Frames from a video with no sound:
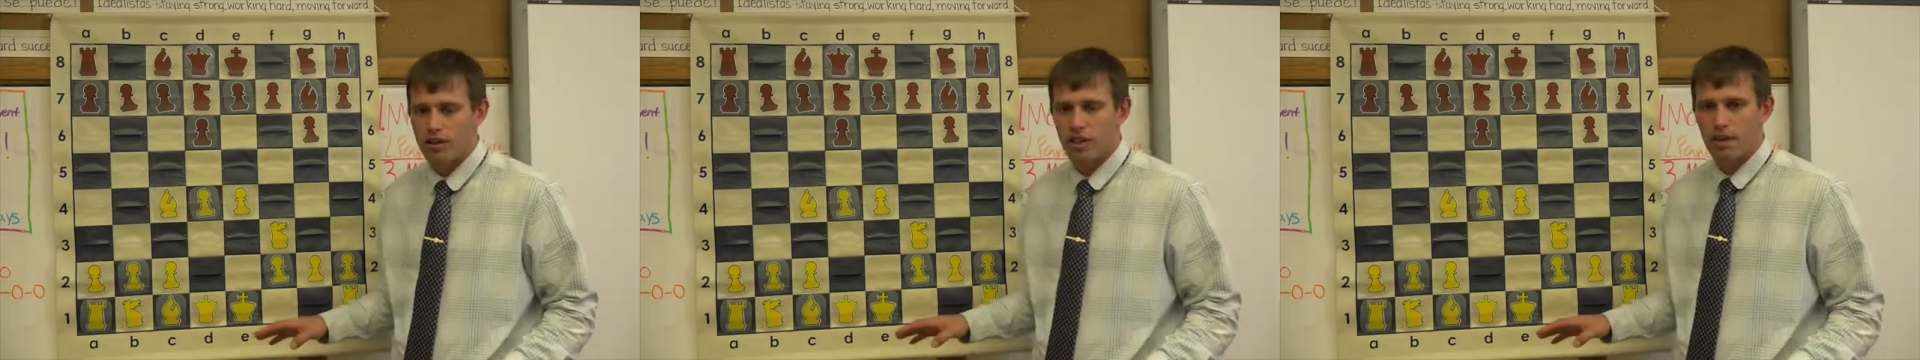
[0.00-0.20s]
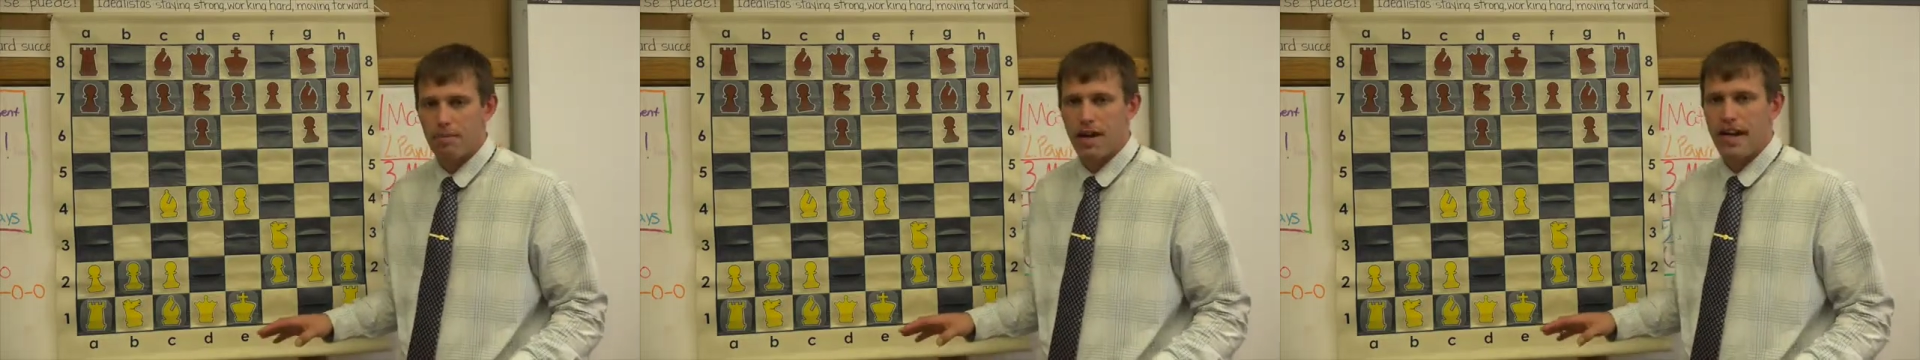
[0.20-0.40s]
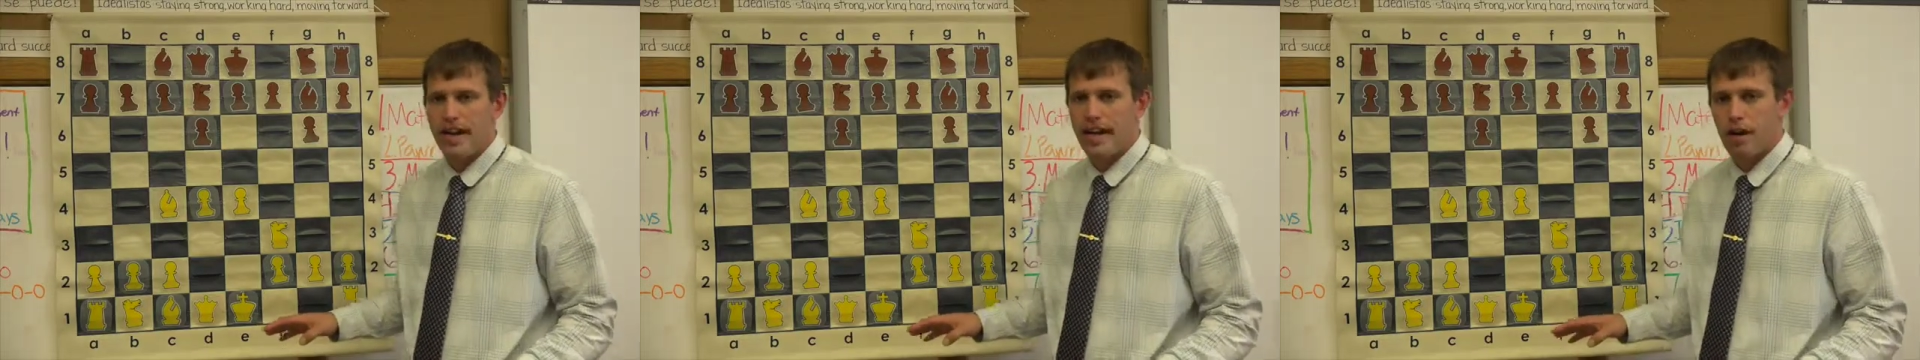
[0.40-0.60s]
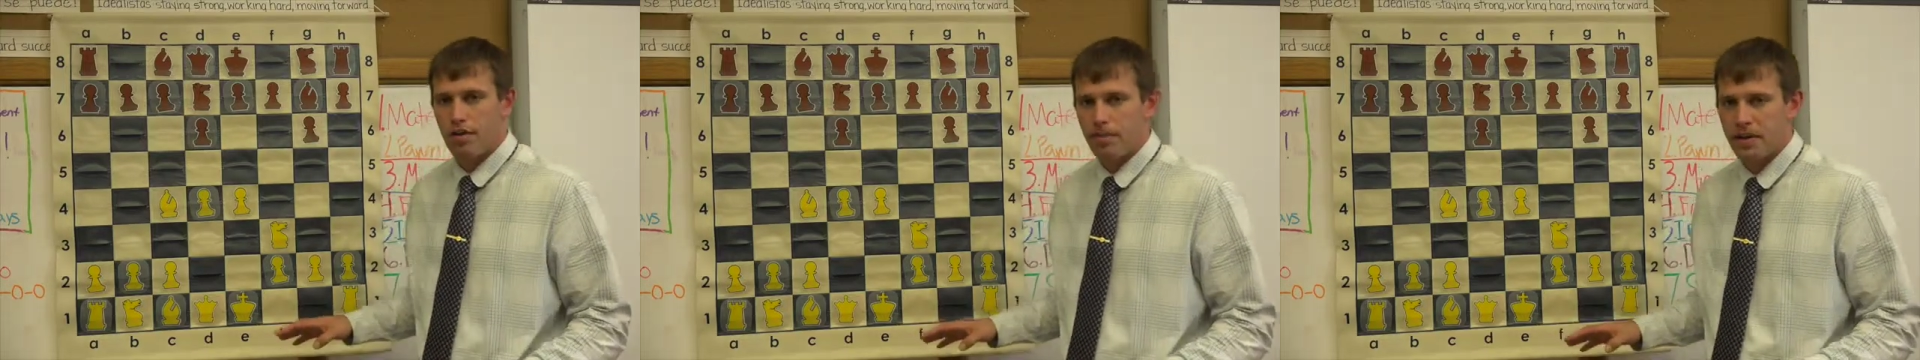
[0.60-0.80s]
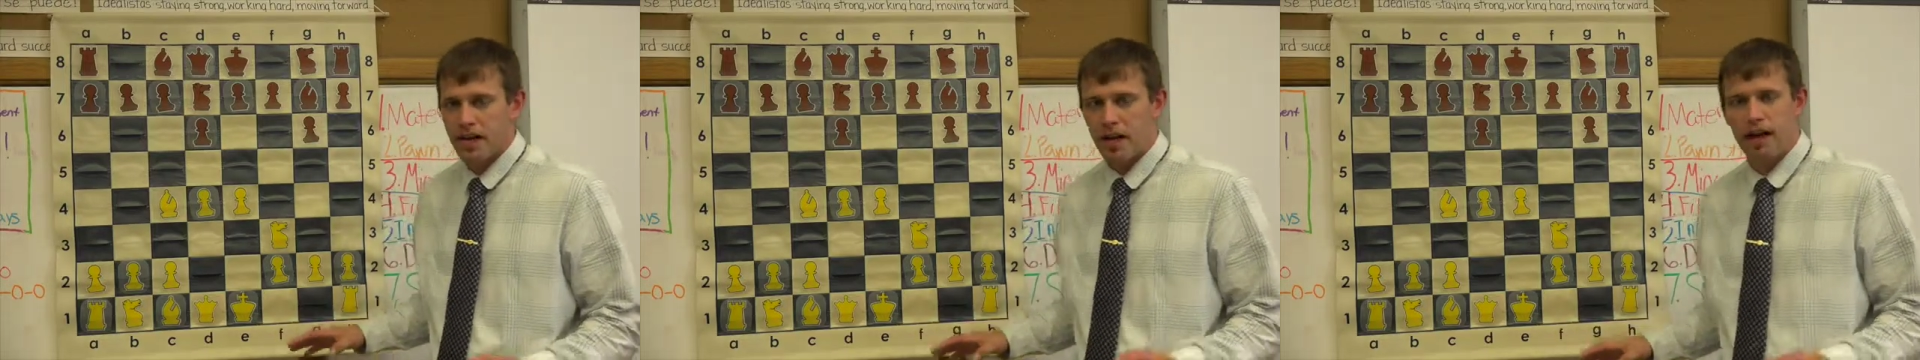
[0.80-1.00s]
is going to pan out
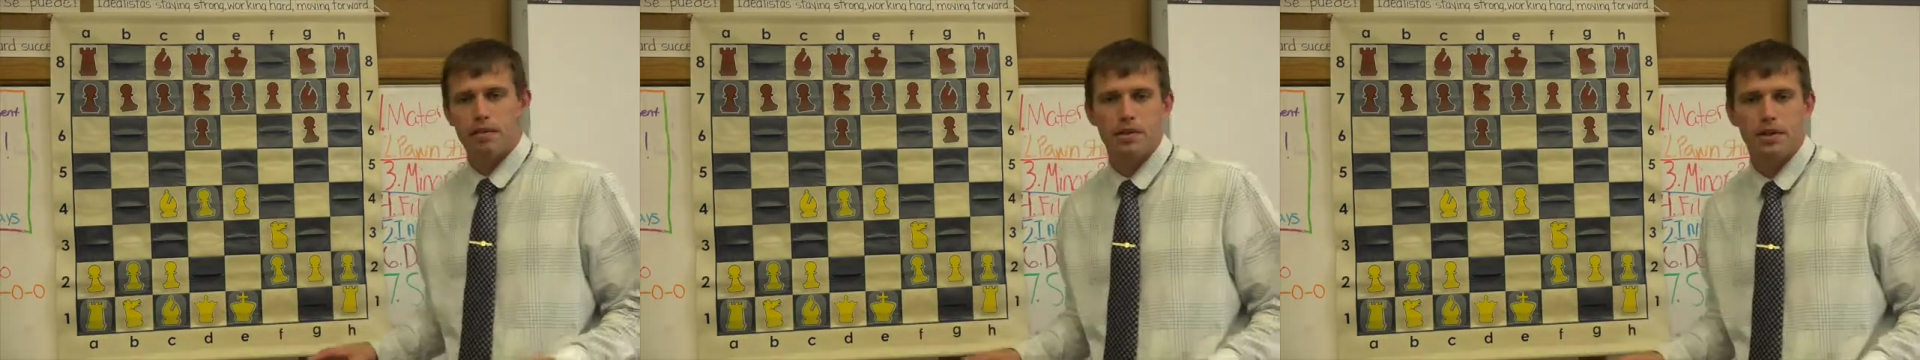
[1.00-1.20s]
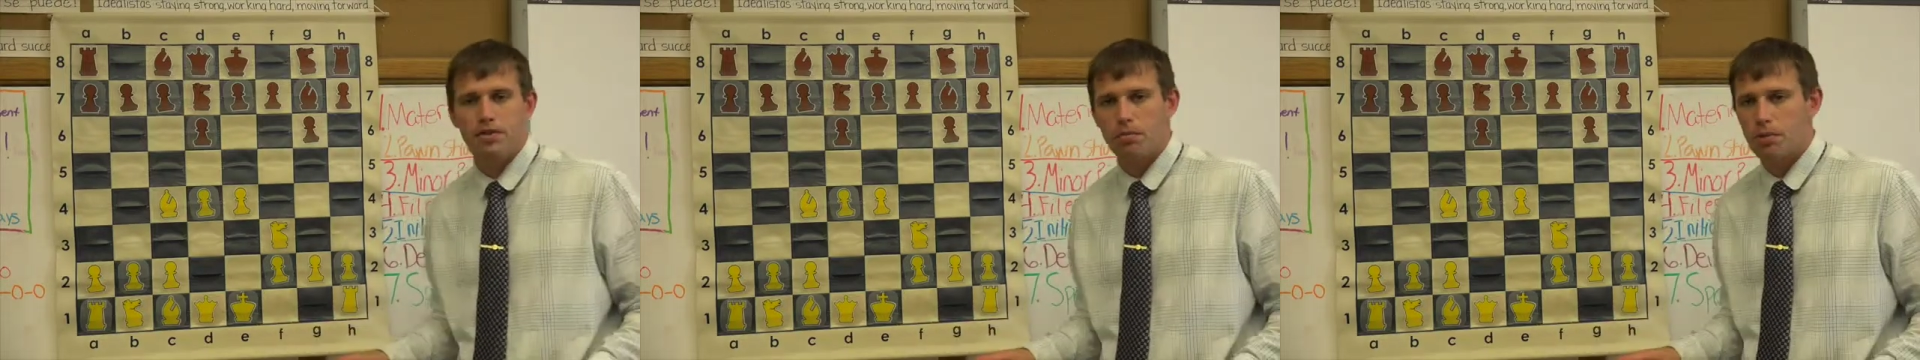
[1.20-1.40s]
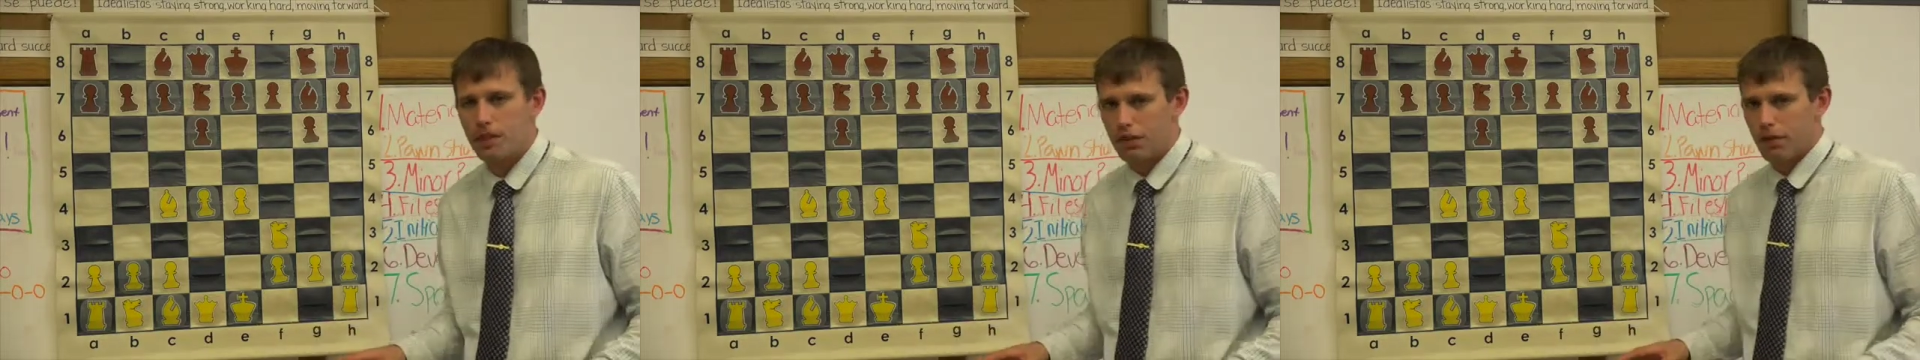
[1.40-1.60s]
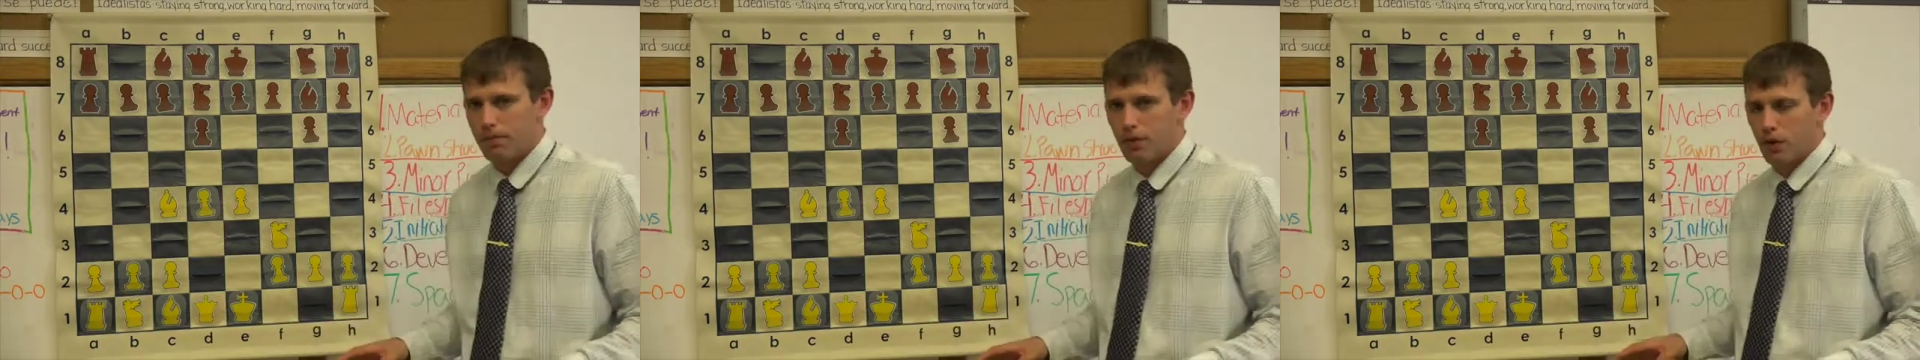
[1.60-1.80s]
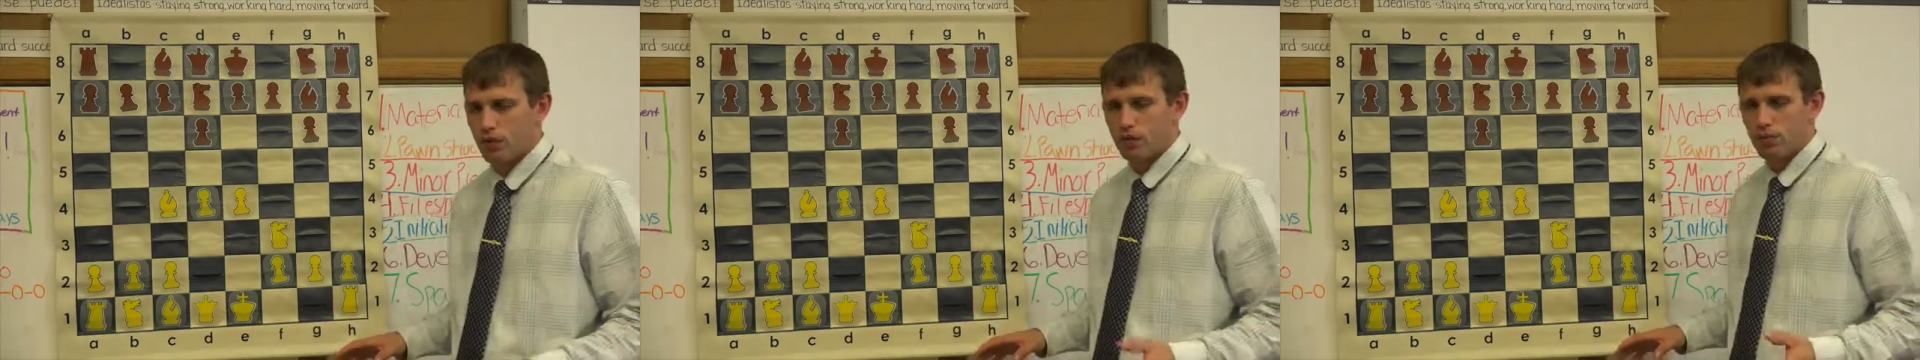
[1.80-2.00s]
and be an unbelievably
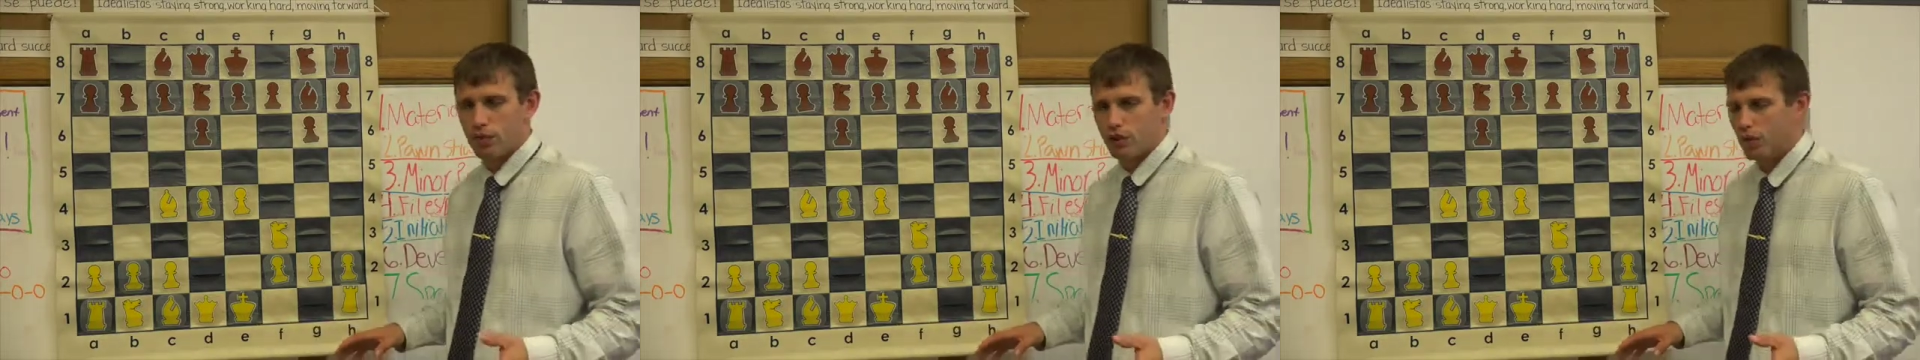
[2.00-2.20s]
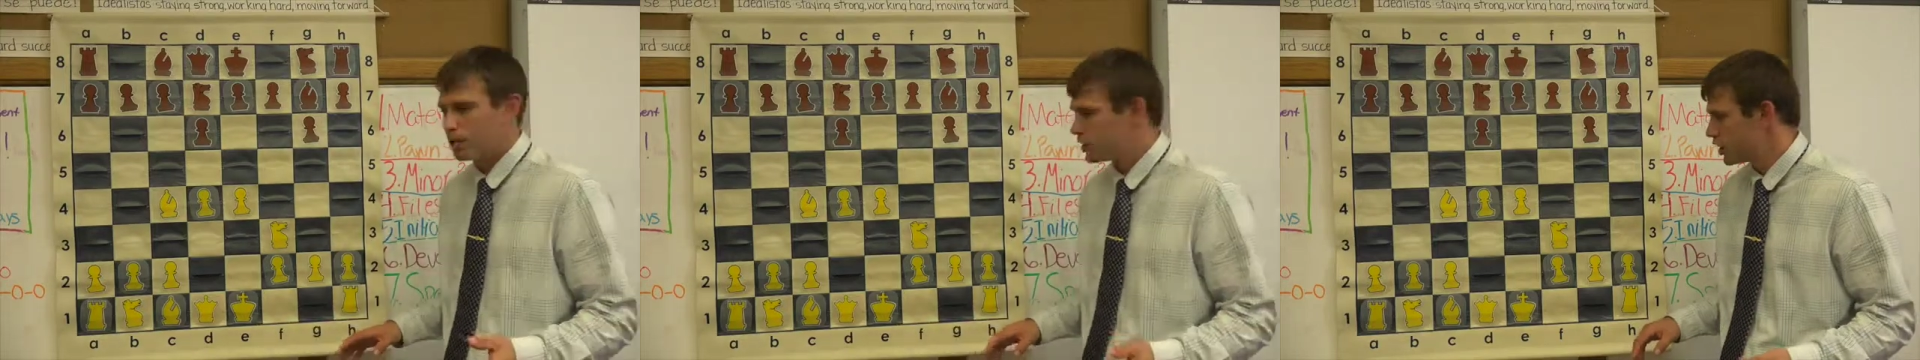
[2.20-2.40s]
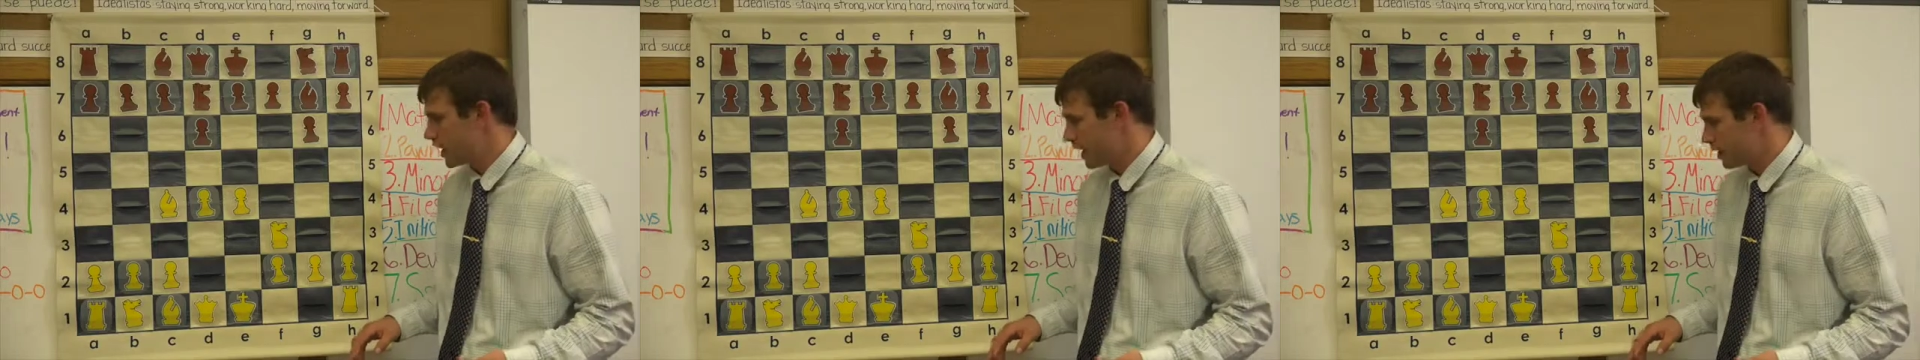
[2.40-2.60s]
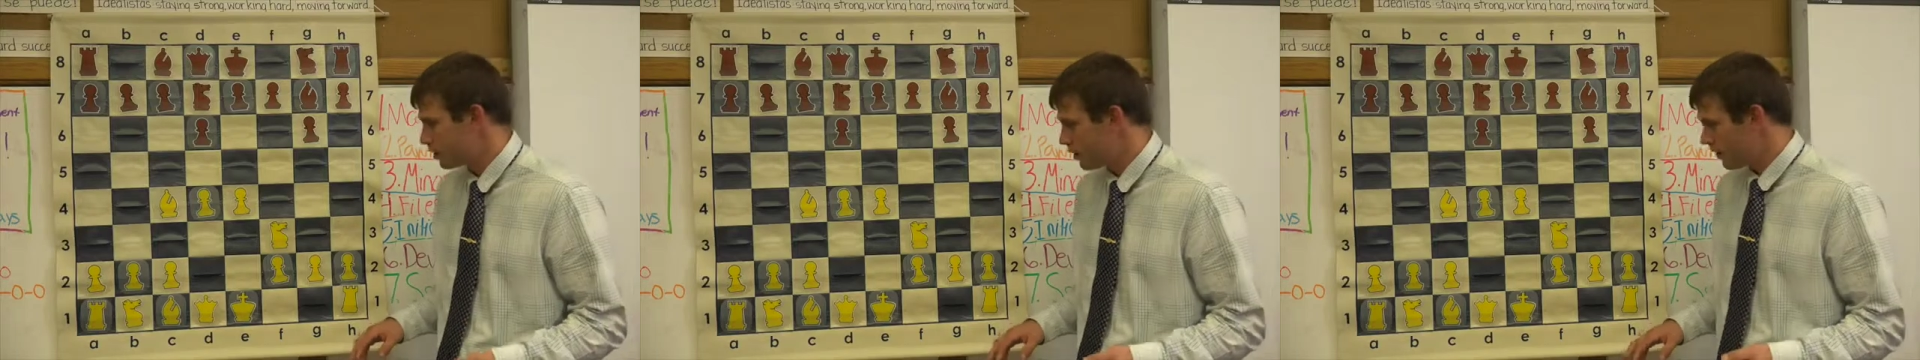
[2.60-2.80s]
good move. So we should always check.